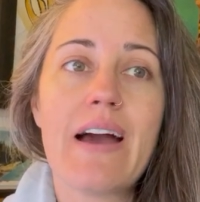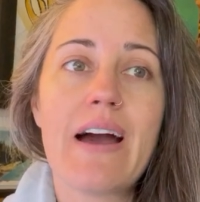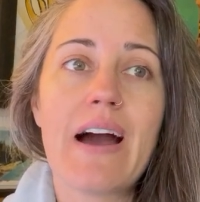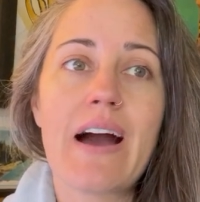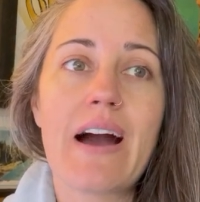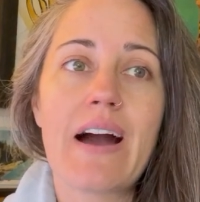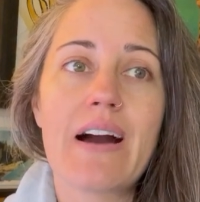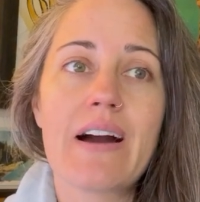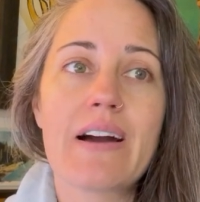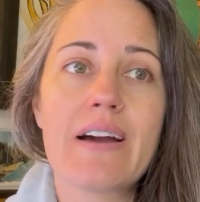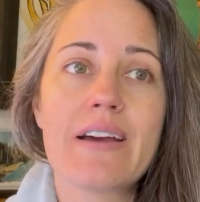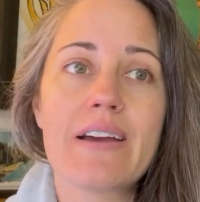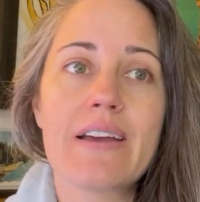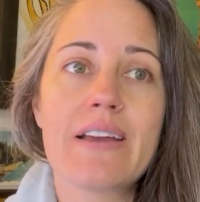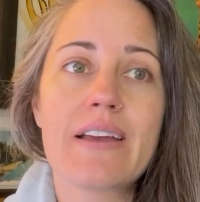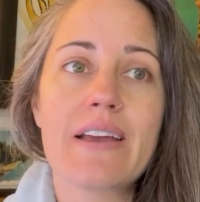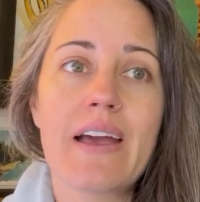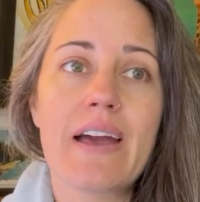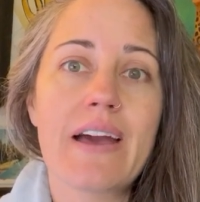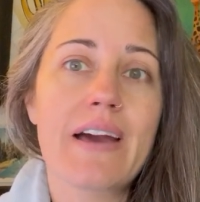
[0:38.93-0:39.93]

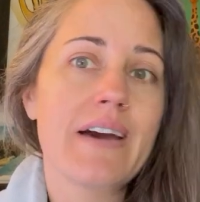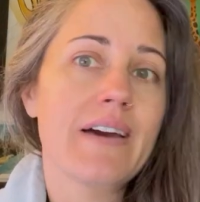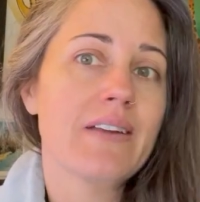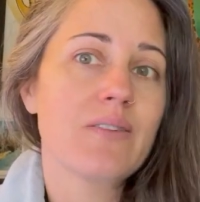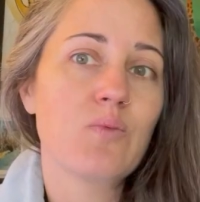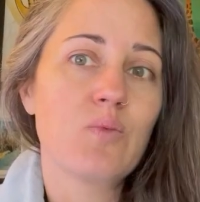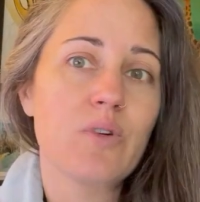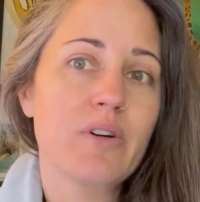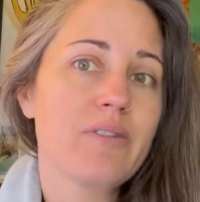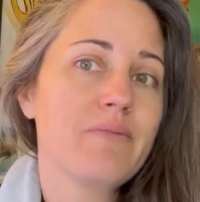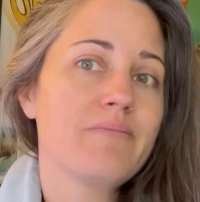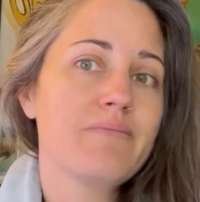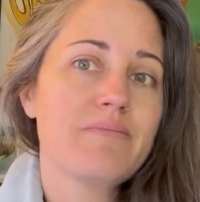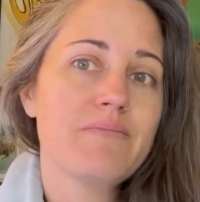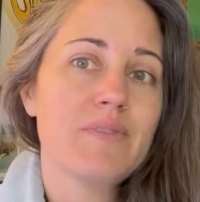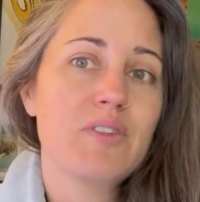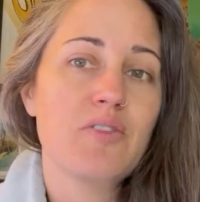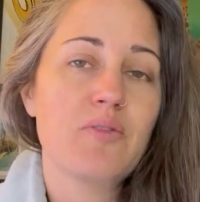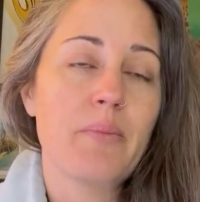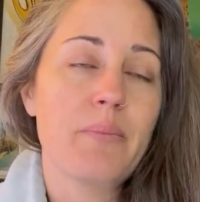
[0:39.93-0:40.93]
I had what
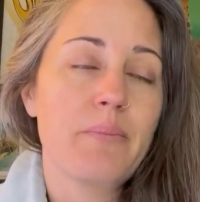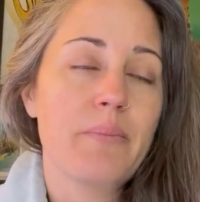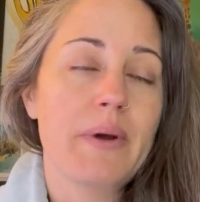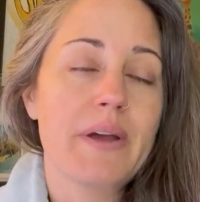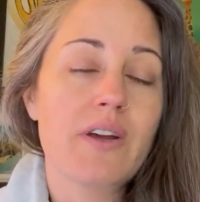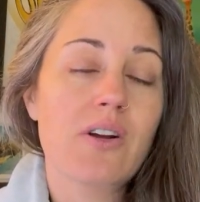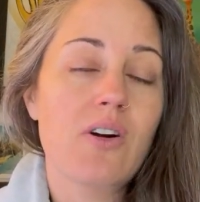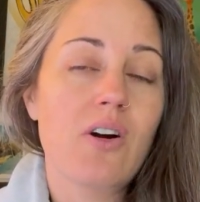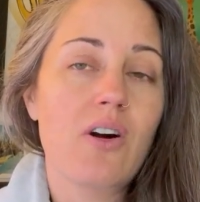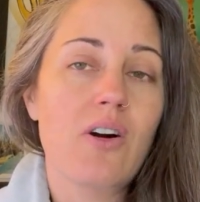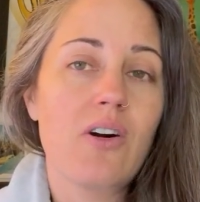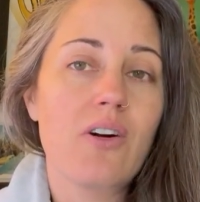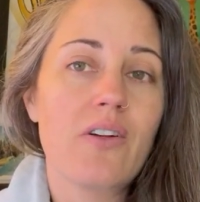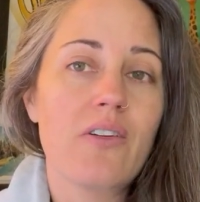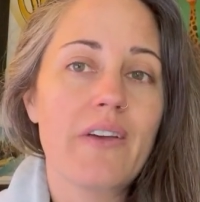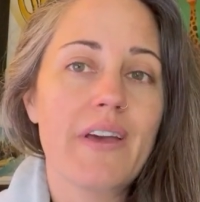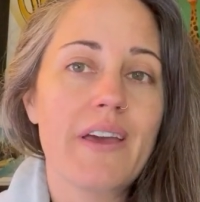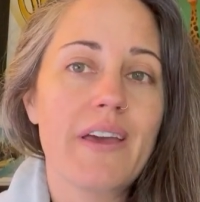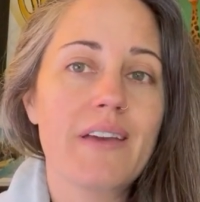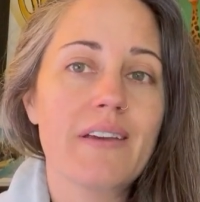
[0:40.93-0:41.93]
you know might
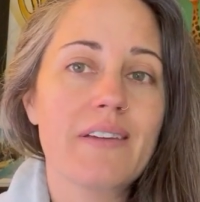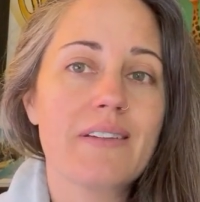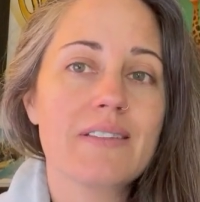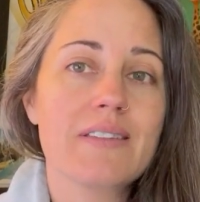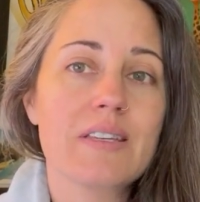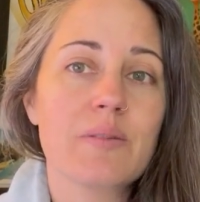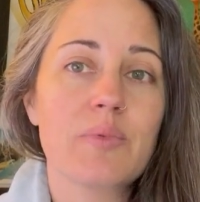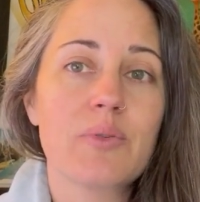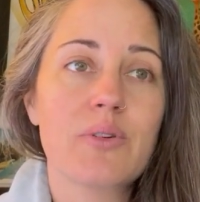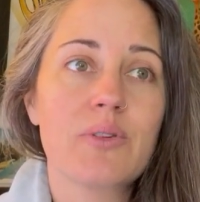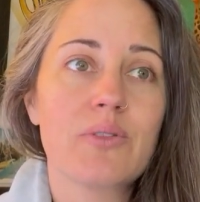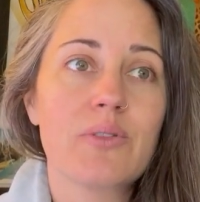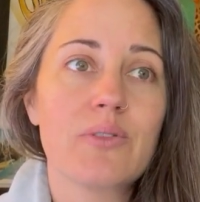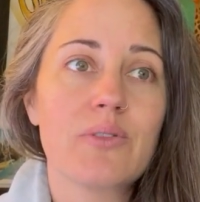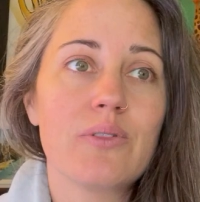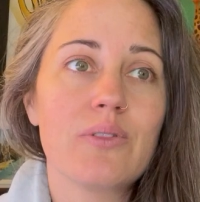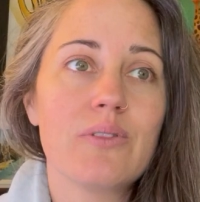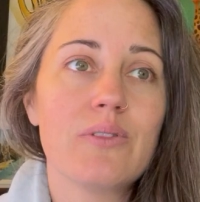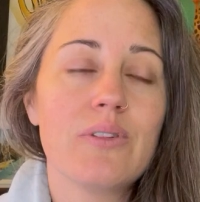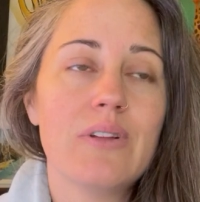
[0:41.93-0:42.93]
call a
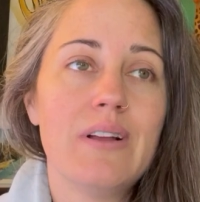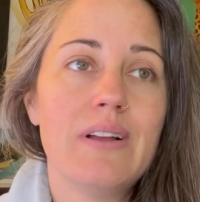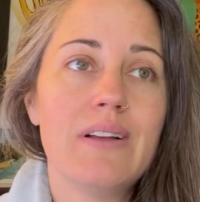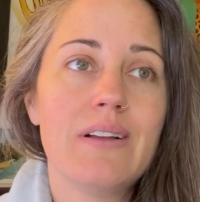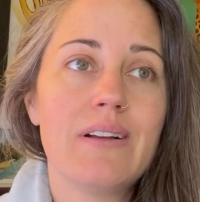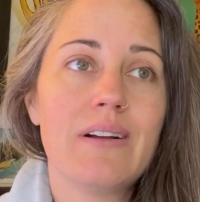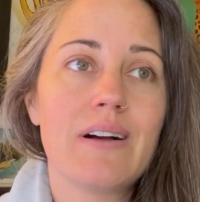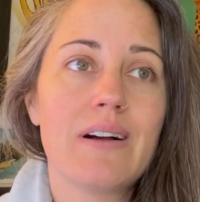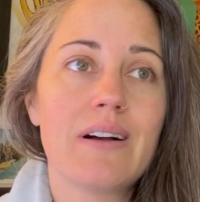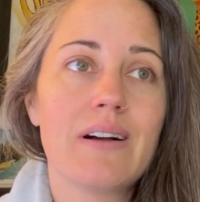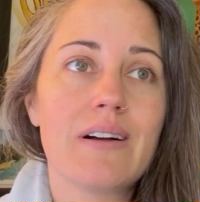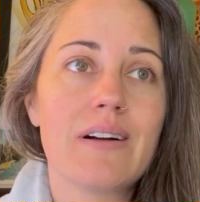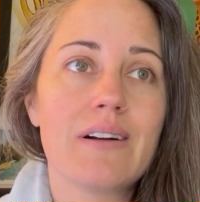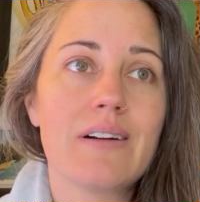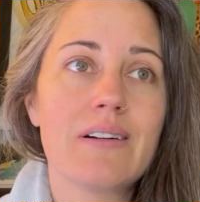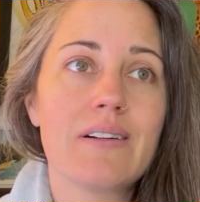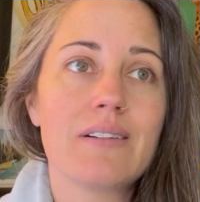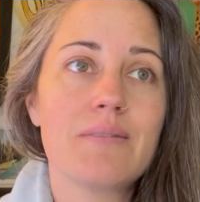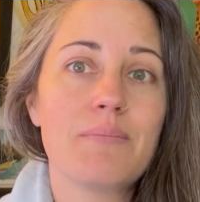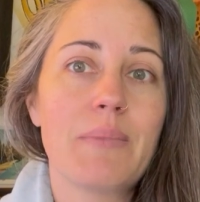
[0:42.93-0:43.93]
typical
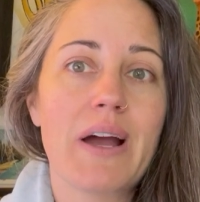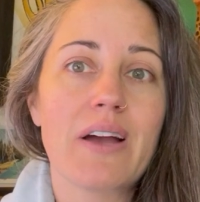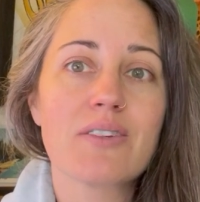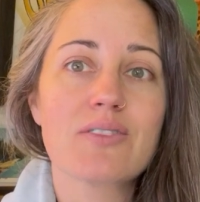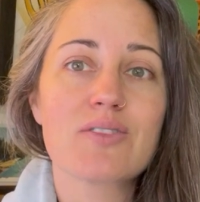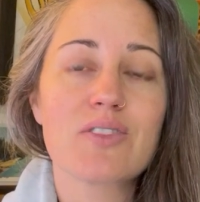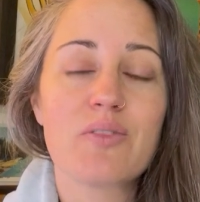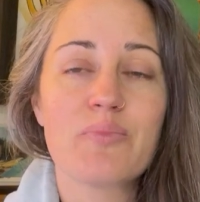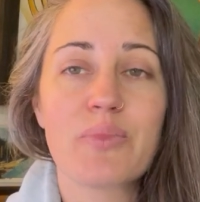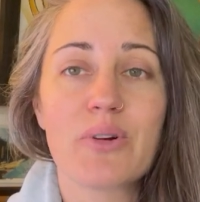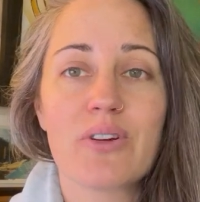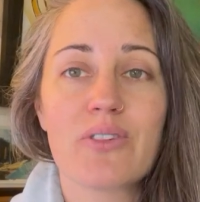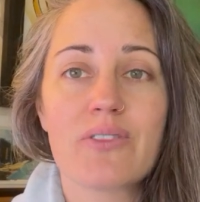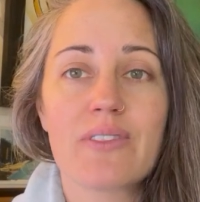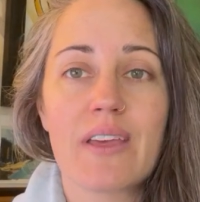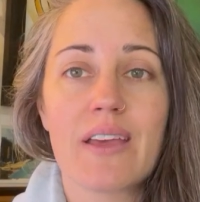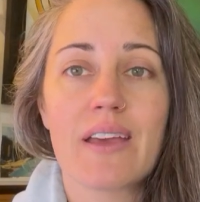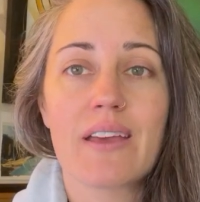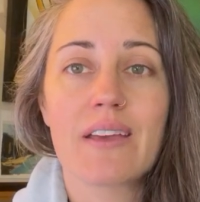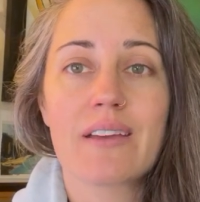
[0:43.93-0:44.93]
uh, milestone
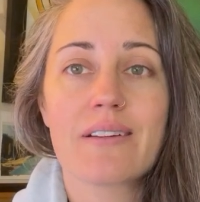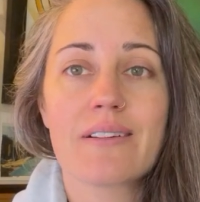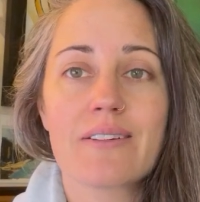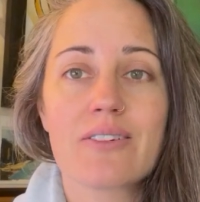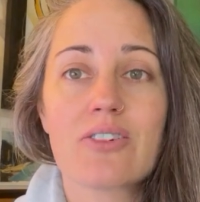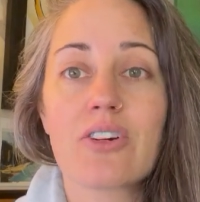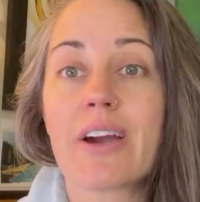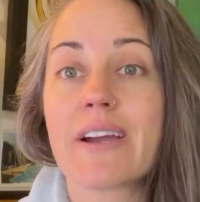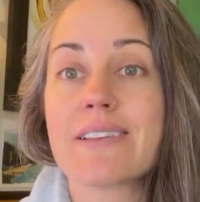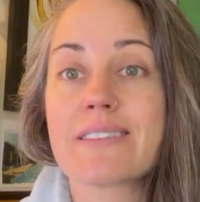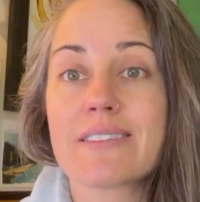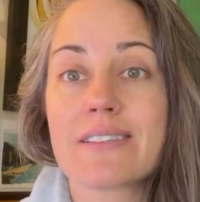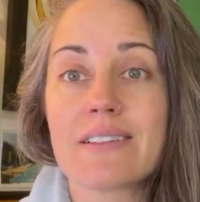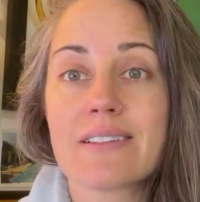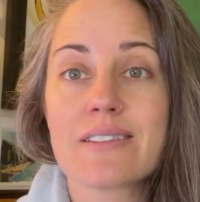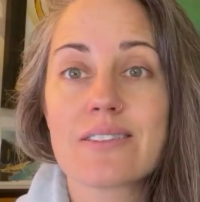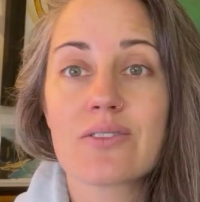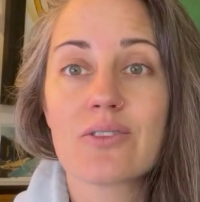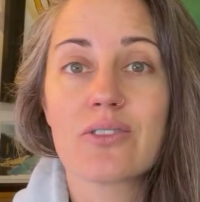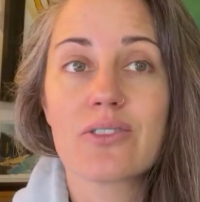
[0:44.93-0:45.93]
birthday
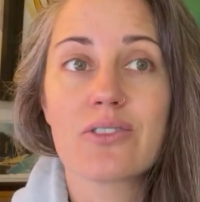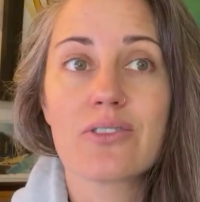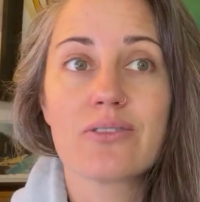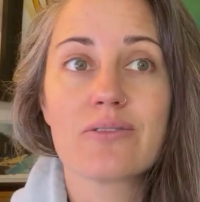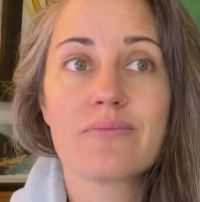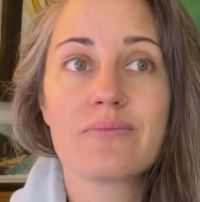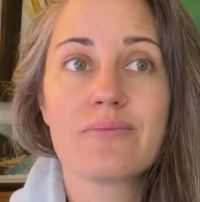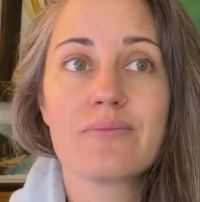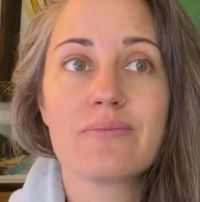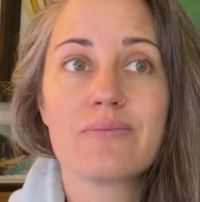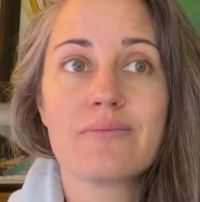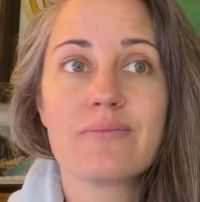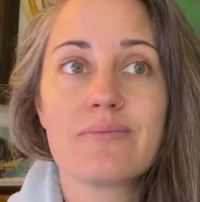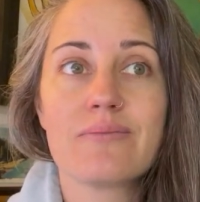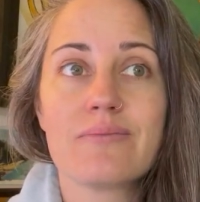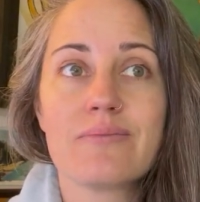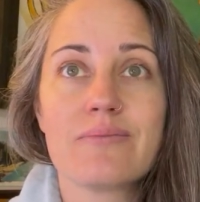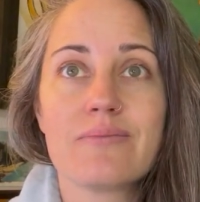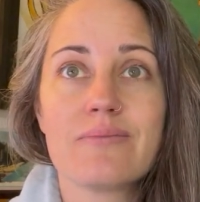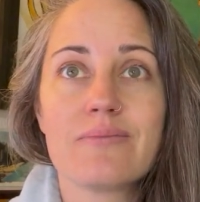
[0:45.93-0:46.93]
crisis or
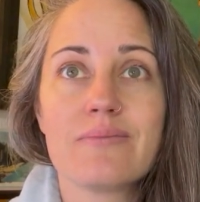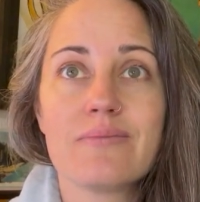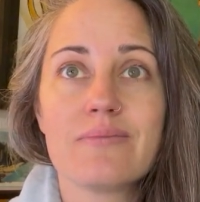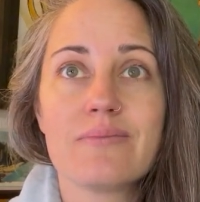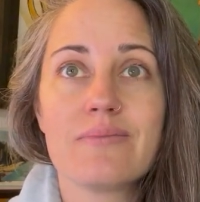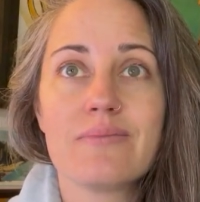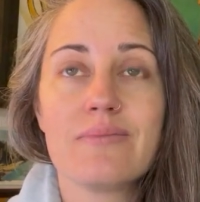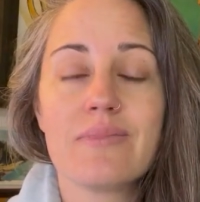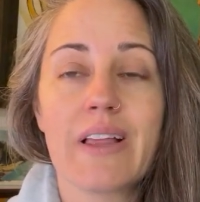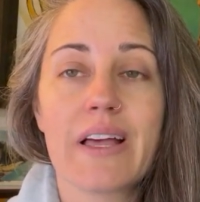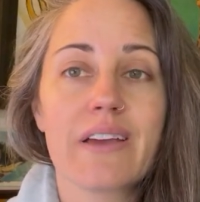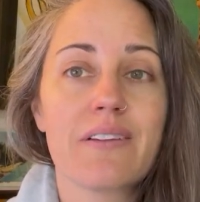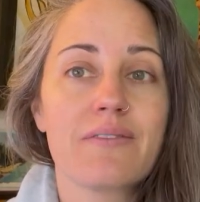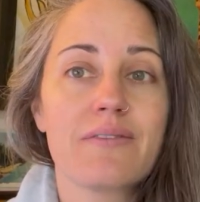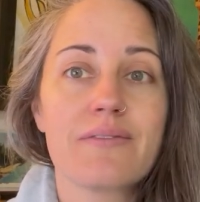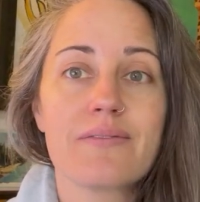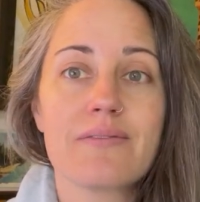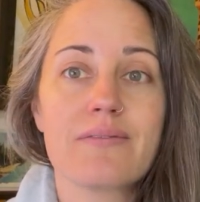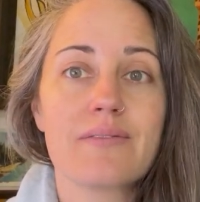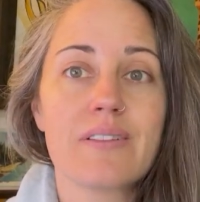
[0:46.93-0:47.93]
life
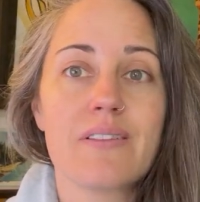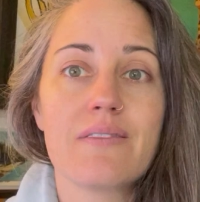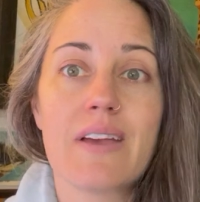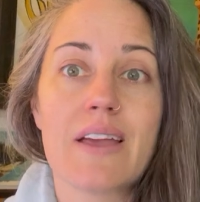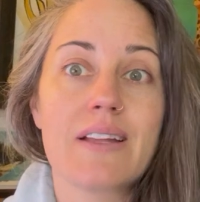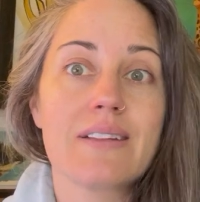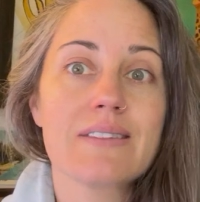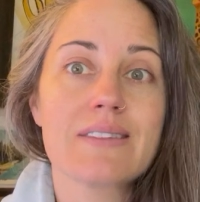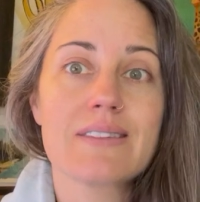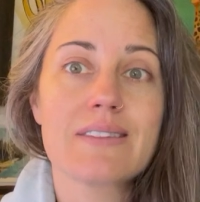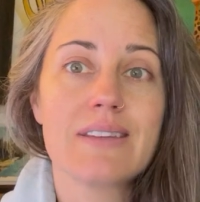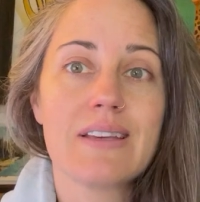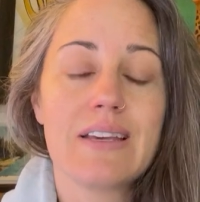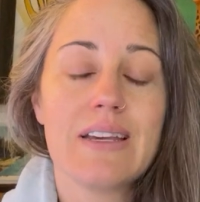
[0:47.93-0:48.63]
event.